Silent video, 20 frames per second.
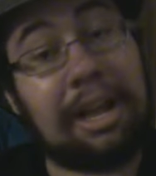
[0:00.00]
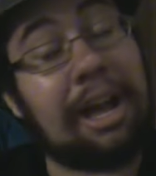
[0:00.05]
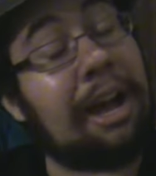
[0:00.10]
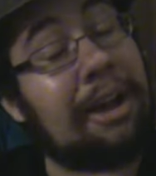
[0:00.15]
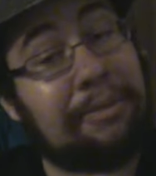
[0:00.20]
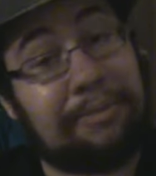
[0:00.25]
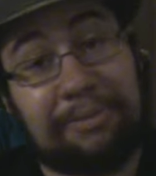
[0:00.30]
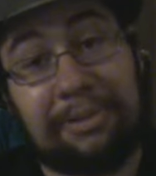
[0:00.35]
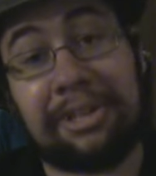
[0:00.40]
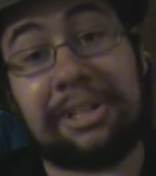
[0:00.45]

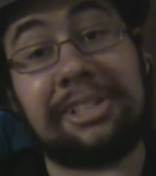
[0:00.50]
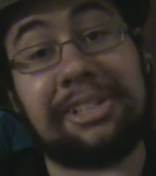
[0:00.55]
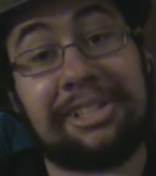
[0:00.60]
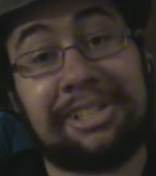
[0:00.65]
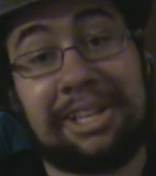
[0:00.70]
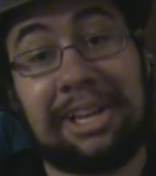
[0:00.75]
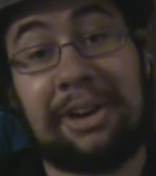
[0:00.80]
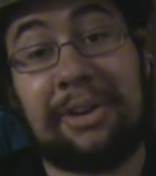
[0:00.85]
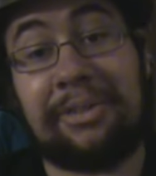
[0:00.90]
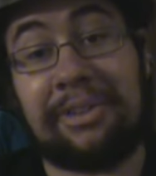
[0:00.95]
I'm fucking
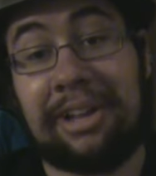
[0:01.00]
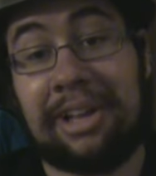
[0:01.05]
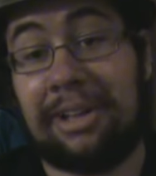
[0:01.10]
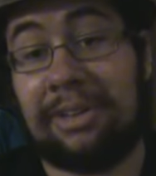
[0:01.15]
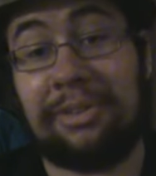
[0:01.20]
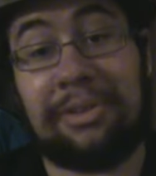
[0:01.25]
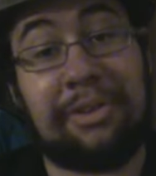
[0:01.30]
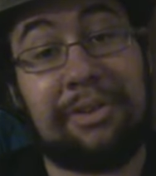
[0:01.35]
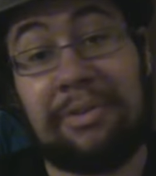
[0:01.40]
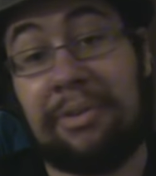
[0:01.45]
scared
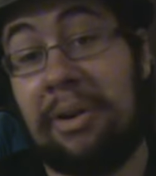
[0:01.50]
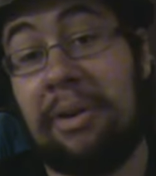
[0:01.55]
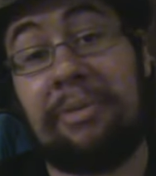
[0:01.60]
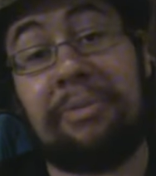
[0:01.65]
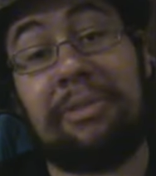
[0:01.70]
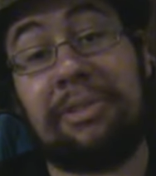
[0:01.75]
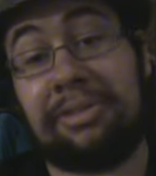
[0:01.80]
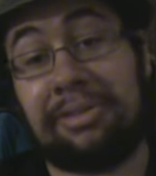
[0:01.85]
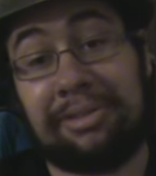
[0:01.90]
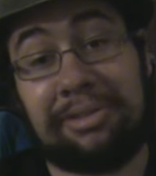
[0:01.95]
now. Where the
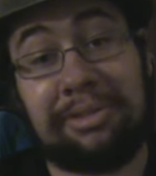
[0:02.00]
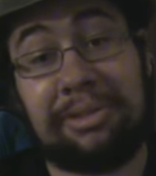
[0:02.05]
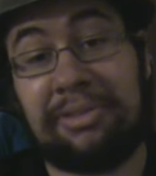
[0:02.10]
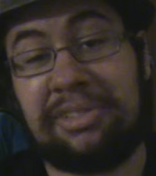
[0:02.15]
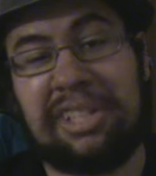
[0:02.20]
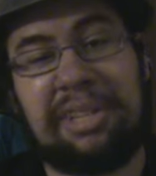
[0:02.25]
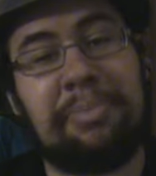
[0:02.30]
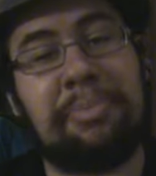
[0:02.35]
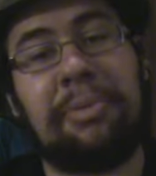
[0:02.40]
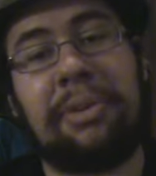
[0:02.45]
fuck does
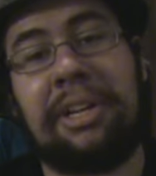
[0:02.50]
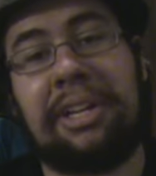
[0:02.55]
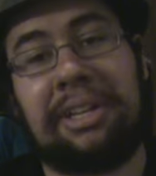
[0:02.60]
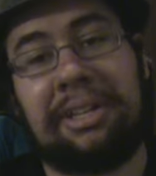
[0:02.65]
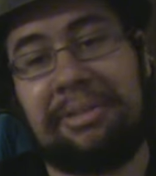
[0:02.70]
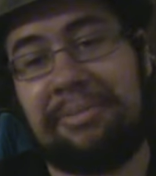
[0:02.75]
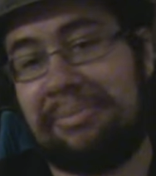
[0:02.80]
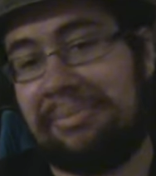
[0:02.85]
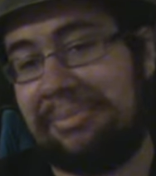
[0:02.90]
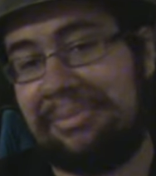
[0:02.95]
Cersei bring
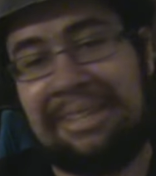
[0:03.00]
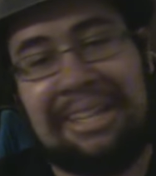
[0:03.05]
it?